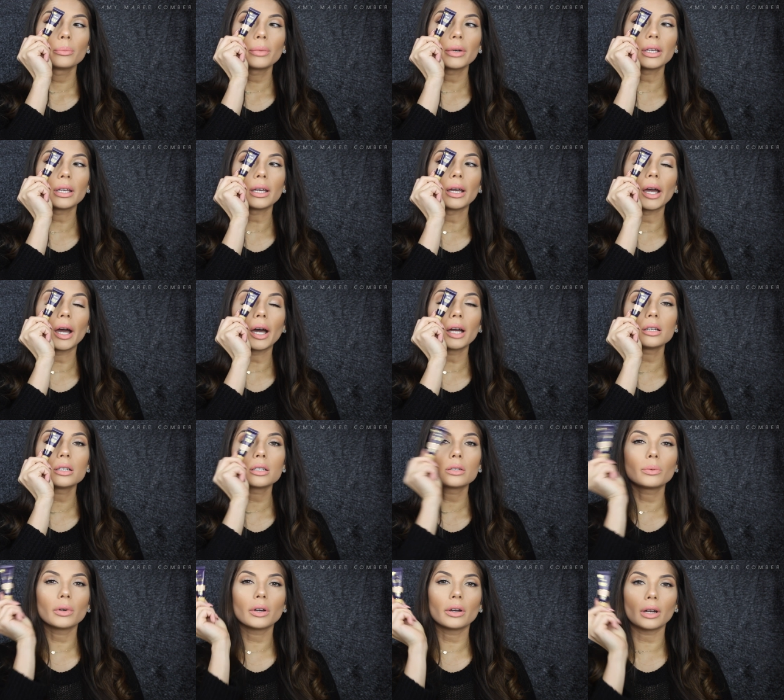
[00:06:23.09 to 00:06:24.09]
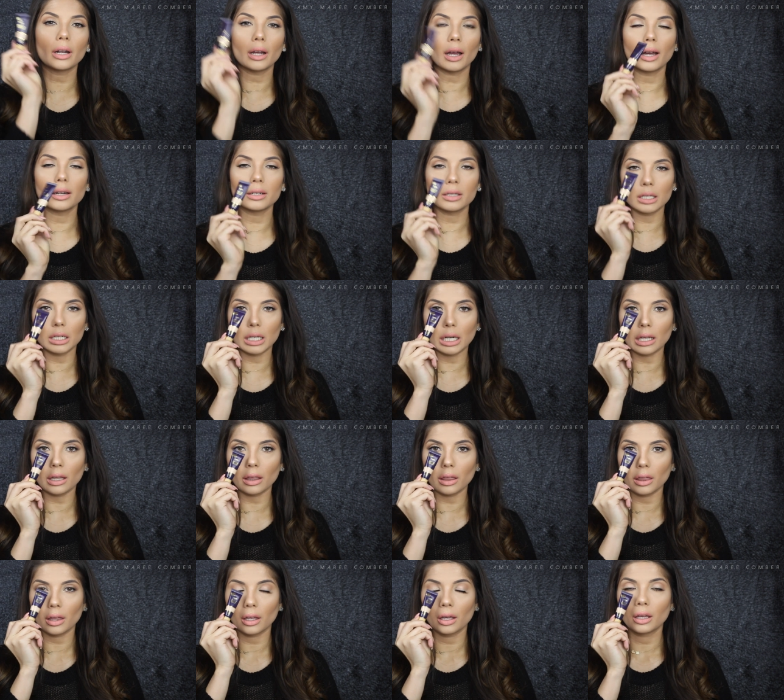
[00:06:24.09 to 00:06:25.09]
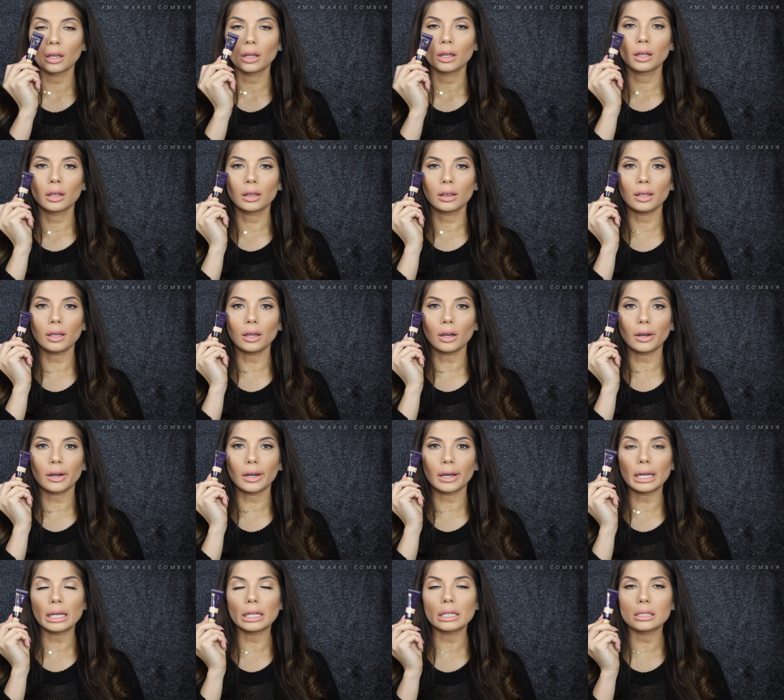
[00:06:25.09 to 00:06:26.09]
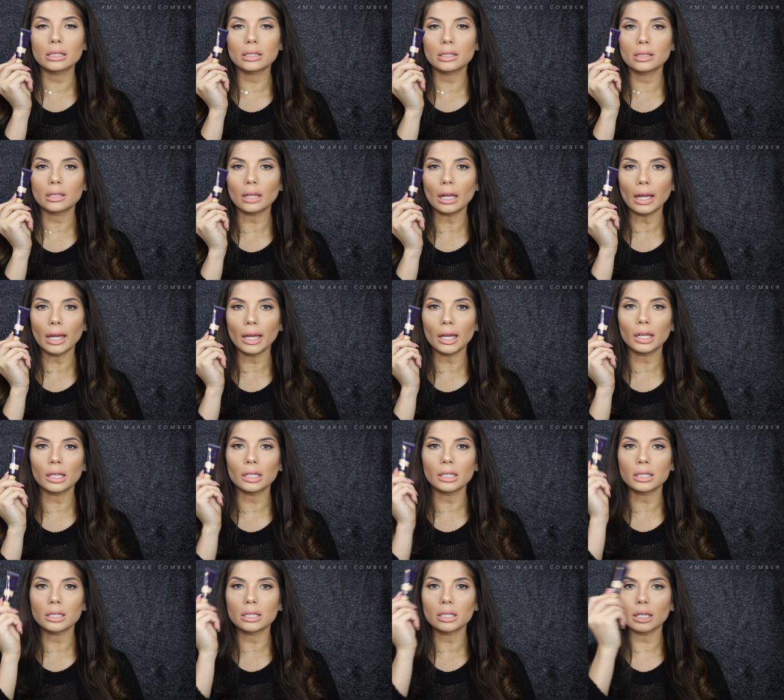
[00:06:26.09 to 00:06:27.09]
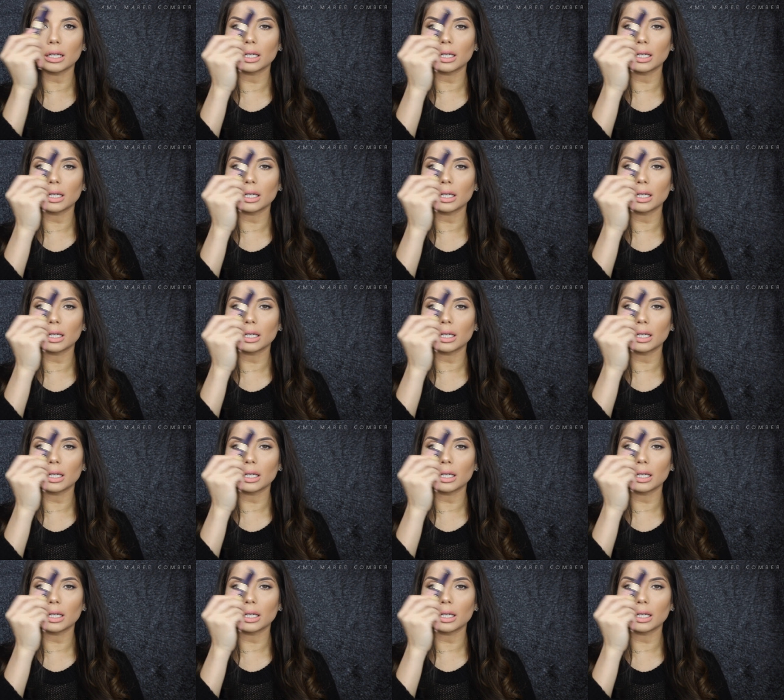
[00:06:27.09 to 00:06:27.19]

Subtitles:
But yeah, I just wear it underneath the eyes and